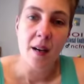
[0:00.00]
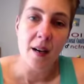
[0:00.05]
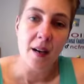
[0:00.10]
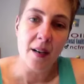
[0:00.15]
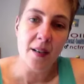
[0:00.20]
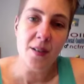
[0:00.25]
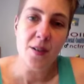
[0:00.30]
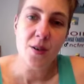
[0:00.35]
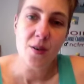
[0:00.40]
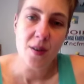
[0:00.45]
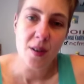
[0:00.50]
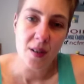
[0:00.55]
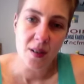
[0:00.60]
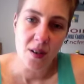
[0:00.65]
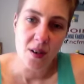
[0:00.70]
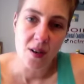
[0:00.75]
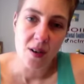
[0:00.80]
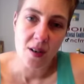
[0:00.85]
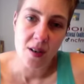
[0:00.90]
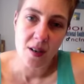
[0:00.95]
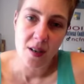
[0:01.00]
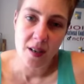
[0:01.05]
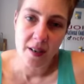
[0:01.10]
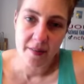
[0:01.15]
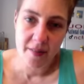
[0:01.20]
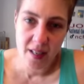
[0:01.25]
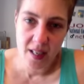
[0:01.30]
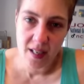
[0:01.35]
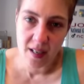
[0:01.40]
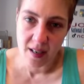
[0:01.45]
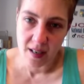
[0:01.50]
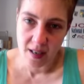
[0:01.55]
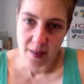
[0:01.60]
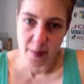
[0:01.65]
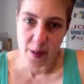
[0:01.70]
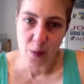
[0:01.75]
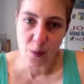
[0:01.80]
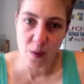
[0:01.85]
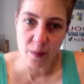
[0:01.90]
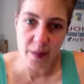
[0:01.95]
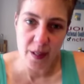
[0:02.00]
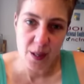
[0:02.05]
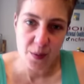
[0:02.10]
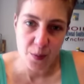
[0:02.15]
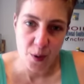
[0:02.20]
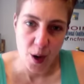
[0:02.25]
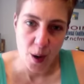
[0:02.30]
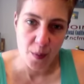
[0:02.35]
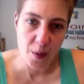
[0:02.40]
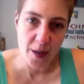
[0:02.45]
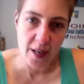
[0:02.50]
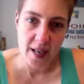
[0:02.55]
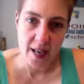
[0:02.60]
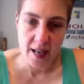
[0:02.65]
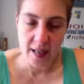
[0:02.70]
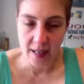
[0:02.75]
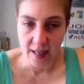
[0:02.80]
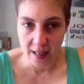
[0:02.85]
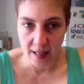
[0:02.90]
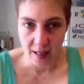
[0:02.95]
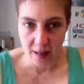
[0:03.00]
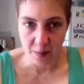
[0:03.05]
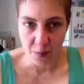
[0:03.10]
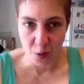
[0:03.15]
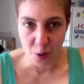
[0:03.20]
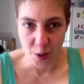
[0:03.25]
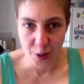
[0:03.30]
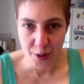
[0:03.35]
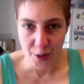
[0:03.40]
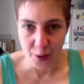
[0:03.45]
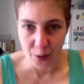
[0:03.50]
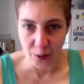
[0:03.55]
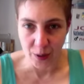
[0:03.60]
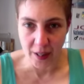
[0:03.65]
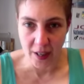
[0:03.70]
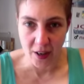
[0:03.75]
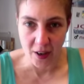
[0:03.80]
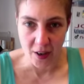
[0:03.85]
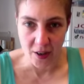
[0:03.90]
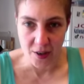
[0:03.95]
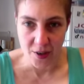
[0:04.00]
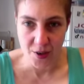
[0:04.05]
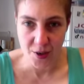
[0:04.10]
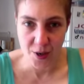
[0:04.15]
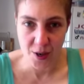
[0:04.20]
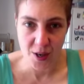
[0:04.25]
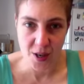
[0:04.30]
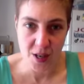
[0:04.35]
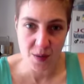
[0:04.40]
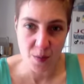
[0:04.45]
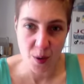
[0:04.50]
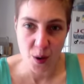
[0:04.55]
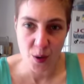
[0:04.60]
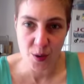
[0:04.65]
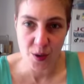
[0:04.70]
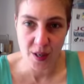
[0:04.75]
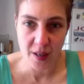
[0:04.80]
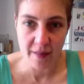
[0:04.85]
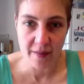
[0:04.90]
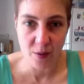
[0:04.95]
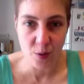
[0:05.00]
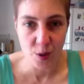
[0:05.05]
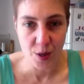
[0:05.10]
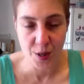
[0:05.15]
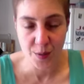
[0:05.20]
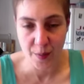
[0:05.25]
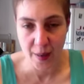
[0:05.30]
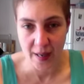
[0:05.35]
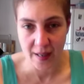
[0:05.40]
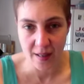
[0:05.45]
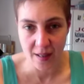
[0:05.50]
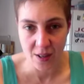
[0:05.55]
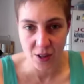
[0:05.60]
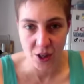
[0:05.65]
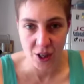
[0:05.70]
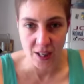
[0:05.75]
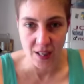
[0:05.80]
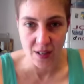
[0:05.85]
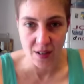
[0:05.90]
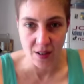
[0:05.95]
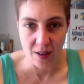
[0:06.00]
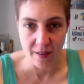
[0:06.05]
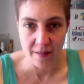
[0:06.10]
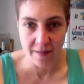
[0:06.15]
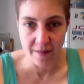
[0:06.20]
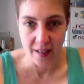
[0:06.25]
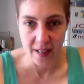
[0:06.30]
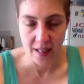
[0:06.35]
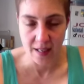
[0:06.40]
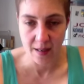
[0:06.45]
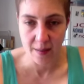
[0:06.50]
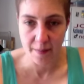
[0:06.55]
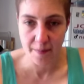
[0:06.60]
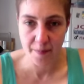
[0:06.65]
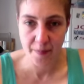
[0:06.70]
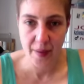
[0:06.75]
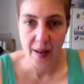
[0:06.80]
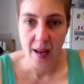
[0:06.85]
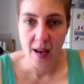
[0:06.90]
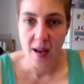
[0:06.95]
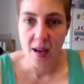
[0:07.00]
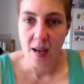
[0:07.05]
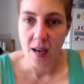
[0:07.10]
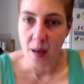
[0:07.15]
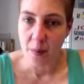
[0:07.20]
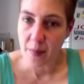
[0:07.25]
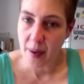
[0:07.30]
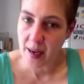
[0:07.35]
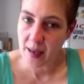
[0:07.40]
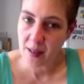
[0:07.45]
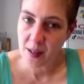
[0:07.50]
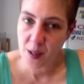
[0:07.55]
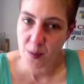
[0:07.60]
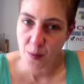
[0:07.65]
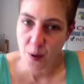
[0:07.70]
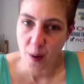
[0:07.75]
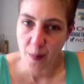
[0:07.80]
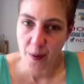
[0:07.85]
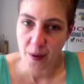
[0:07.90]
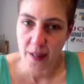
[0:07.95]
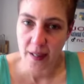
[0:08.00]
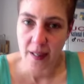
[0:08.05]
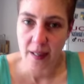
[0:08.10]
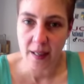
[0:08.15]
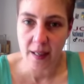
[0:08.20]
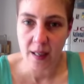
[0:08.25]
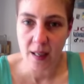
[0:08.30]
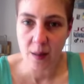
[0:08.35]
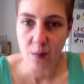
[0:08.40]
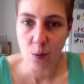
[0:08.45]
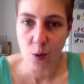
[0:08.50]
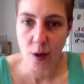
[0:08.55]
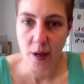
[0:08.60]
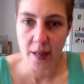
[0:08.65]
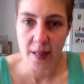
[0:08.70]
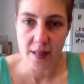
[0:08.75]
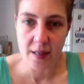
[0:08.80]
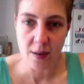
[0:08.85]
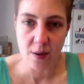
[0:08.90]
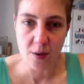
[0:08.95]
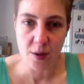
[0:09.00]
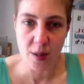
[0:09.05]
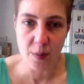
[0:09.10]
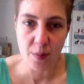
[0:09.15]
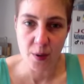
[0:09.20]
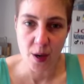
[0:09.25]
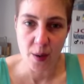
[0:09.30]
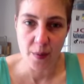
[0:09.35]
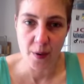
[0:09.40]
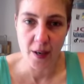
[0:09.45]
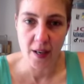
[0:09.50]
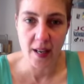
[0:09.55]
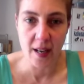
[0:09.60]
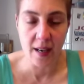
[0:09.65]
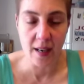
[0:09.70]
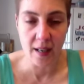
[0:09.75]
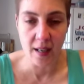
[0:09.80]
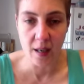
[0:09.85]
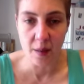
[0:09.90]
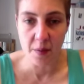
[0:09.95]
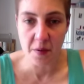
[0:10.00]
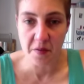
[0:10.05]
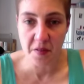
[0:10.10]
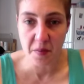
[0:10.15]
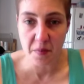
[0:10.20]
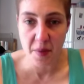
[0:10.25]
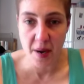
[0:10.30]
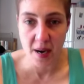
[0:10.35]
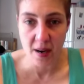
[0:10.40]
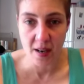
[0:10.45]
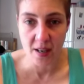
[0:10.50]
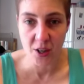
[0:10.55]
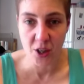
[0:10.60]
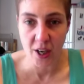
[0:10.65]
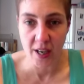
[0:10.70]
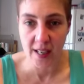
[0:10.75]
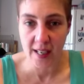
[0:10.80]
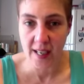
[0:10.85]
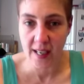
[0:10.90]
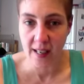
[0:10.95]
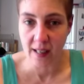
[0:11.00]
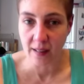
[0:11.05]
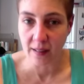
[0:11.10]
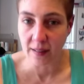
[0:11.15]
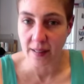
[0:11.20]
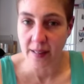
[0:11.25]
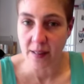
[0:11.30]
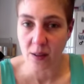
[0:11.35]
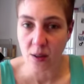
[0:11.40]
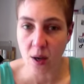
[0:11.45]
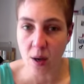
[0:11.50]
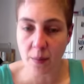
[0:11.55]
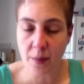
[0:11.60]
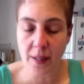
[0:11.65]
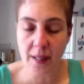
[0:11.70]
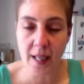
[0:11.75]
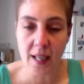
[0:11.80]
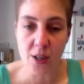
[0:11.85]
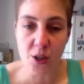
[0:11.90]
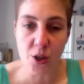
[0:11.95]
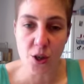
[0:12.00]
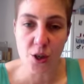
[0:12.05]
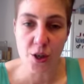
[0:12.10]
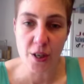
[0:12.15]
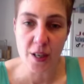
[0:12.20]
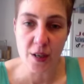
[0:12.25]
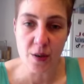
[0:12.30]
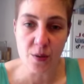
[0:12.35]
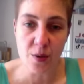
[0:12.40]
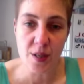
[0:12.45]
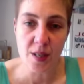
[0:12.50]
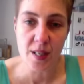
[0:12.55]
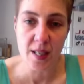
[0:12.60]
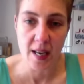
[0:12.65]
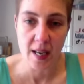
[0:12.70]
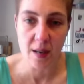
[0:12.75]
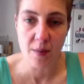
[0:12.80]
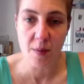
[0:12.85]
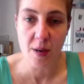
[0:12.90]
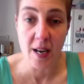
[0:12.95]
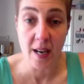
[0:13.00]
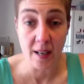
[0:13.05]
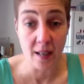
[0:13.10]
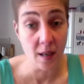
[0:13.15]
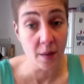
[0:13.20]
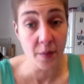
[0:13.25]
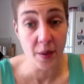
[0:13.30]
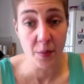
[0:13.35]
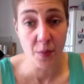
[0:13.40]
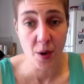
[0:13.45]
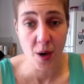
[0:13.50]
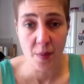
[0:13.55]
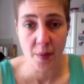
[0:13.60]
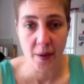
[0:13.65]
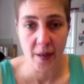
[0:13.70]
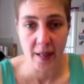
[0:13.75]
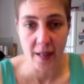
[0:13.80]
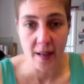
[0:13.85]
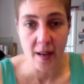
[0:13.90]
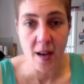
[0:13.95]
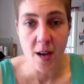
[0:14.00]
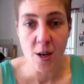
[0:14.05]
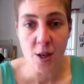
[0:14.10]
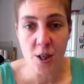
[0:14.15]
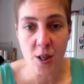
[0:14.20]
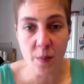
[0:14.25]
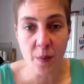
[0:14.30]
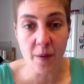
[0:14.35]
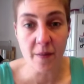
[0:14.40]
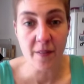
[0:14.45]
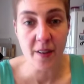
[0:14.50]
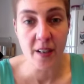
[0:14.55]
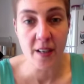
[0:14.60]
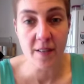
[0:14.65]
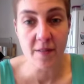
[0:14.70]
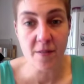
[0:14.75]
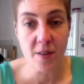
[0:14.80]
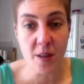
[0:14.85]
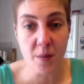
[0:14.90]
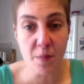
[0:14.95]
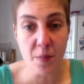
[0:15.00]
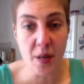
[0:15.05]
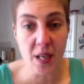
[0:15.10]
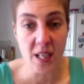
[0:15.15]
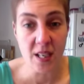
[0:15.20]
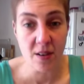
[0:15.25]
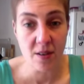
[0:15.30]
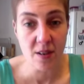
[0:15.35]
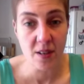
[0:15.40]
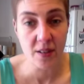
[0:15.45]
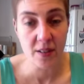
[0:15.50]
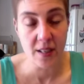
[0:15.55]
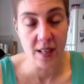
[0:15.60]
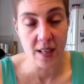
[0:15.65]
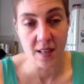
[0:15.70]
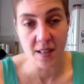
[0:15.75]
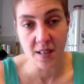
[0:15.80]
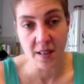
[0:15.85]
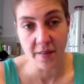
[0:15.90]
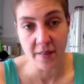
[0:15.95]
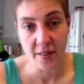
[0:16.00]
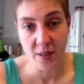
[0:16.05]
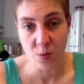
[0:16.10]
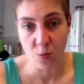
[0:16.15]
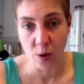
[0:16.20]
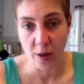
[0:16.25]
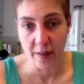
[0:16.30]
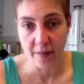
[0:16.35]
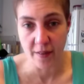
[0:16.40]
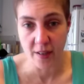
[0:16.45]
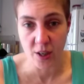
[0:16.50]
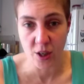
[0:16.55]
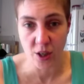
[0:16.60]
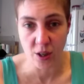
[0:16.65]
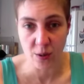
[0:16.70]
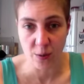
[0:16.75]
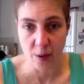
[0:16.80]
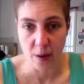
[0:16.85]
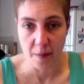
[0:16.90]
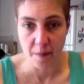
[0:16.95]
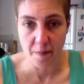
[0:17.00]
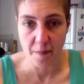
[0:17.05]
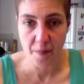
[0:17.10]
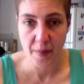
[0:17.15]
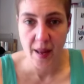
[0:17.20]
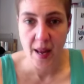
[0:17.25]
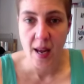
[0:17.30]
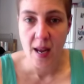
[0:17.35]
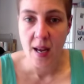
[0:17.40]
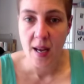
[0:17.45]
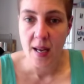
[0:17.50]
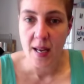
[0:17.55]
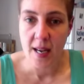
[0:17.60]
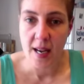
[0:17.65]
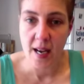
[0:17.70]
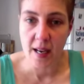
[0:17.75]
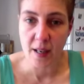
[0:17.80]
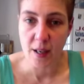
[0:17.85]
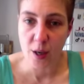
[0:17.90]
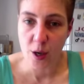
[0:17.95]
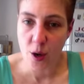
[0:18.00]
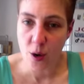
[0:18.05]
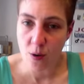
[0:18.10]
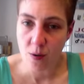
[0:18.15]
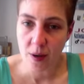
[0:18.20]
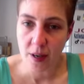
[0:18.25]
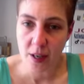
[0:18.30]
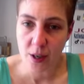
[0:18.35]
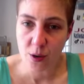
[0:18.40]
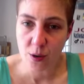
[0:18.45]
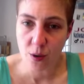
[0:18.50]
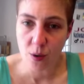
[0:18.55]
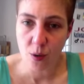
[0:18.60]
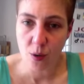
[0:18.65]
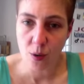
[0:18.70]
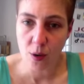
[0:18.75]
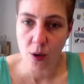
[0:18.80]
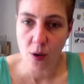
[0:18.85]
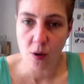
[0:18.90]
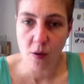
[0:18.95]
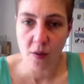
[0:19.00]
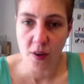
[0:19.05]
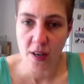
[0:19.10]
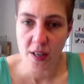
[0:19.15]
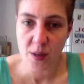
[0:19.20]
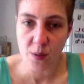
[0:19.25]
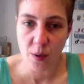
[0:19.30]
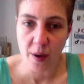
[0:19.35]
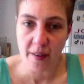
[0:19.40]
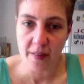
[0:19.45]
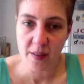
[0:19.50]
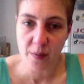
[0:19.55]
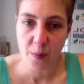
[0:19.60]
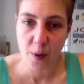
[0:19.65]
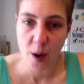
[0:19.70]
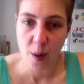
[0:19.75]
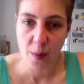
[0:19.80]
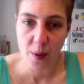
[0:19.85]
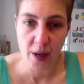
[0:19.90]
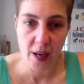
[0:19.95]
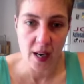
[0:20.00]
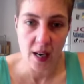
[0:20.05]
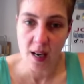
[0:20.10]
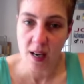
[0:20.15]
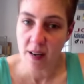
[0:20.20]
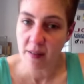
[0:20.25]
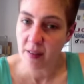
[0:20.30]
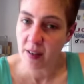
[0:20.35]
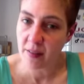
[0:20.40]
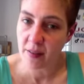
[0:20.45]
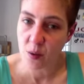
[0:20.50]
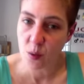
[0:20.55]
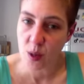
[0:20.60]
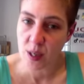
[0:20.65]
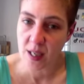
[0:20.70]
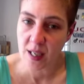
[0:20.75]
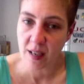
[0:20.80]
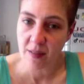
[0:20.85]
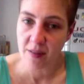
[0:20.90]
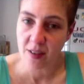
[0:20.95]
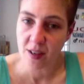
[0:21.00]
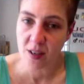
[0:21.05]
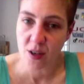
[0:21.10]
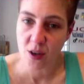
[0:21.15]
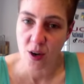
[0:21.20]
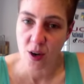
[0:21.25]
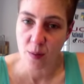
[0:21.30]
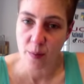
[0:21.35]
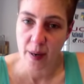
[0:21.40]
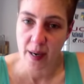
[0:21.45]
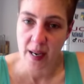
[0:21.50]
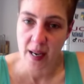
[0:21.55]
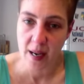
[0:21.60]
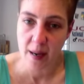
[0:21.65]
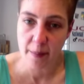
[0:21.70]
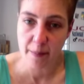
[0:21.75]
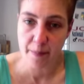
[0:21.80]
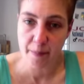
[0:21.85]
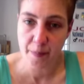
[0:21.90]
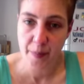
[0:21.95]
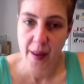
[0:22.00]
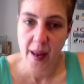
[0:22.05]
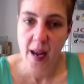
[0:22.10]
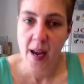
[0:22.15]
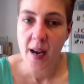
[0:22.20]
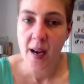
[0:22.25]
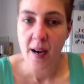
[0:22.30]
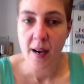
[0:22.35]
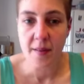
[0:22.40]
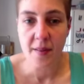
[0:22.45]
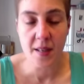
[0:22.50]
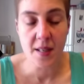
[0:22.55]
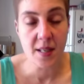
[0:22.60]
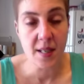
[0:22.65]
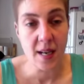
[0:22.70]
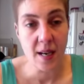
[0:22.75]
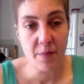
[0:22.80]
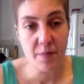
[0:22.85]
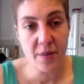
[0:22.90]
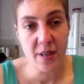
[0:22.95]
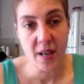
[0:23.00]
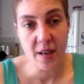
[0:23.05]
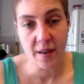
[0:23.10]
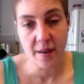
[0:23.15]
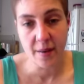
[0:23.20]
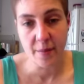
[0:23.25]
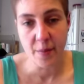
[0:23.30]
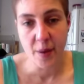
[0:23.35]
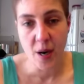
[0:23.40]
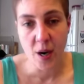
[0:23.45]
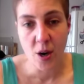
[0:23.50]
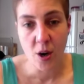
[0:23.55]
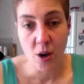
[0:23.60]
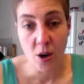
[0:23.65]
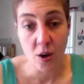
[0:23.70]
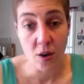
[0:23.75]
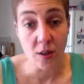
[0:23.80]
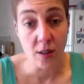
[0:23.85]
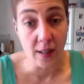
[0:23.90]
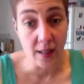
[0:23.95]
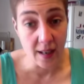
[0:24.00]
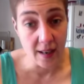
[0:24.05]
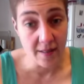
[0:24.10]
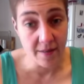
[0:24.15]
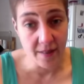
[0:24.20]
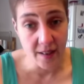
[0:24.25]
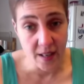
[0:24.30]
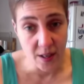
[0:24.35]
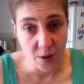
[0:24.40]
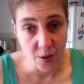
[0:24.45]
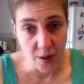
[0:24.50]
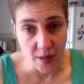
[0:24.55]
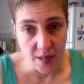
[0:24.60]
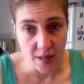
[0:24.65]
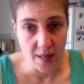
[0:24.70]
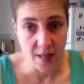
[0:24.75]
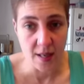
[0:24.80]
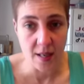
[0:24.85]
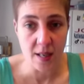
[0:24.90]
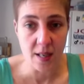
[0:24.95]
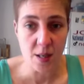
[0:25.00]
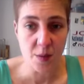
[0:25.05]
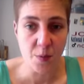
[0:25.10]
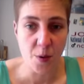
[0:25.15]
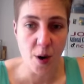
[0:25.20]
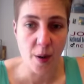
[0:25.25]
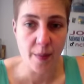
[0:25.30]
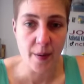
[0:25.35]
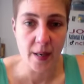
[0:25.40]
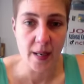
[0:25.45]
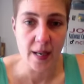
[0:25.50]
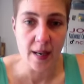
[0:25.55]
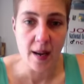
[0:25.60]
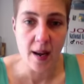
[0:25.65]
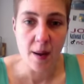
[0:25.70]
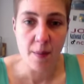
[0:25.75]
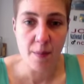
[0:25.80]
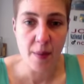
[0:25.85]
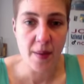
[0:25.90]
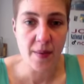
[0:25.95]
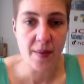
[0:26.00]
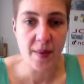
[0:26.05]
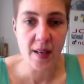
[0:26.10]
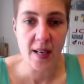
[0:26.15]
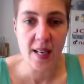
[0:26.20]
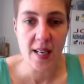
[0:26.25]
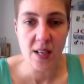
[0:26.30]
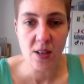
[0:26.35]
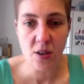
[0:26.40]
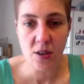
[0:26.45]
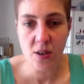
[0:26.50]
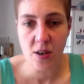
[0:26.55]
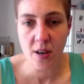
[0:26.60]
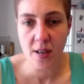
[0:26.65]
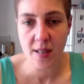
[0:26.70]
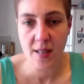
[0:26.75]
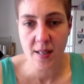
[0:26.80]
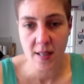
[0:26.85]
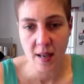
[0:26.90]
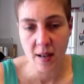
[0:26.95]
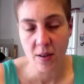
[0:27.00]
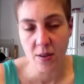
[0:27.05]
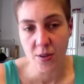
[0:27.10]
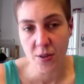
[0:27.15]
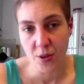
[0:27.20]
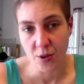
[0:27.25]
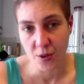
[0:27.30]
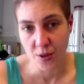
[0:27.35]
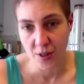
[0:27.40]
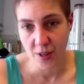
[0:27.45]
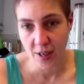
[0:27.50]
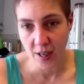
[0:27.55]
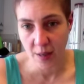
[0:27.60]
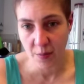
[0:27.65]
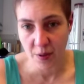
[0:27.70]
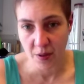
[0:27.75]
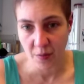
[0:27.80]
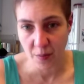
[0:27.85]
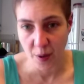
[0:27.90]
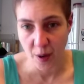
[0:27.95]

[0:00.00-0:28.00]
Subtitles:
Under the law of the time, a woman's property and income were solely hers, to dispose of or spend as she saw fit. A man's property and income were considered the property and income of the marriage, and he had a legal obligation to use said income and property to provide for the material needs of his wife and children. He had no control over his wife's property, even if it was gifted to her by him. At the same time, her life interest in his property meant that he could not sell certain types of